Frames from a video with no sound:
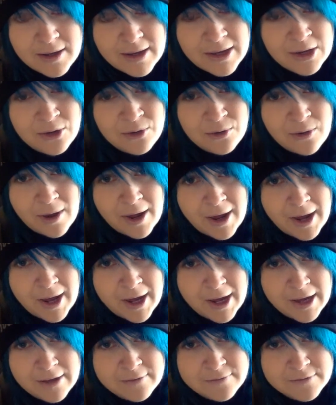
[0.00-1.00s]
I don't
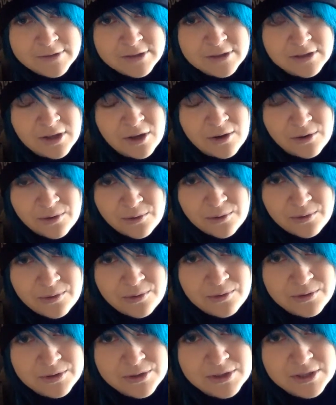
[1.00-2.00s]
have to go
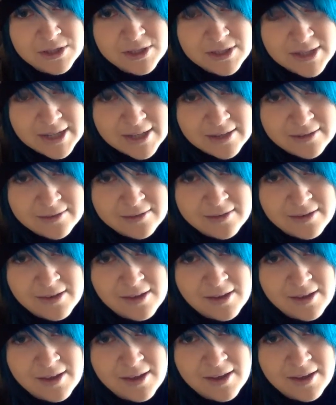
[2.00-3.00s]
to tell.
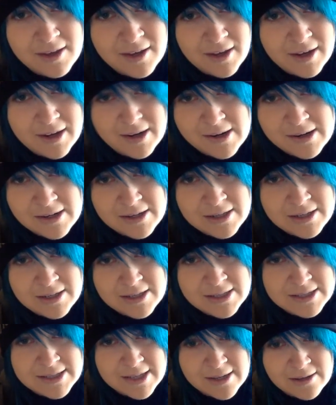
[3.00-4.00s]
I already
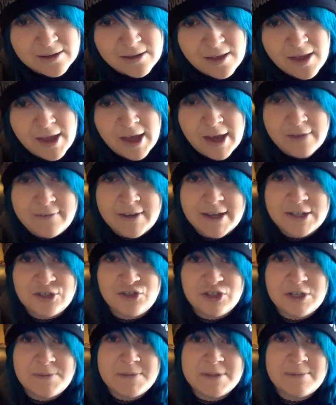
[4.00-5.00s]
can tell. I've had
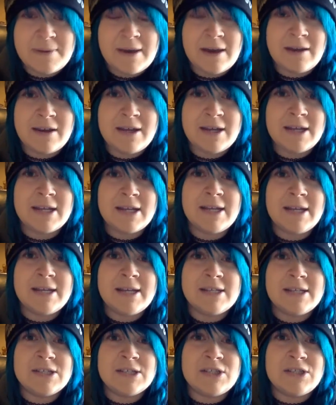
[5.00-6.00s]
dreams about it.
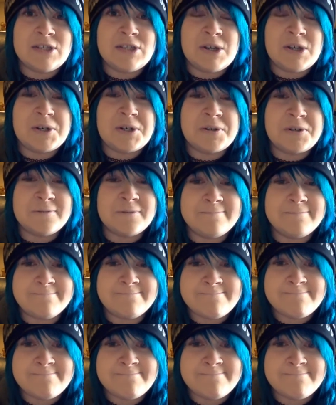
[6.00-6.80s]
So,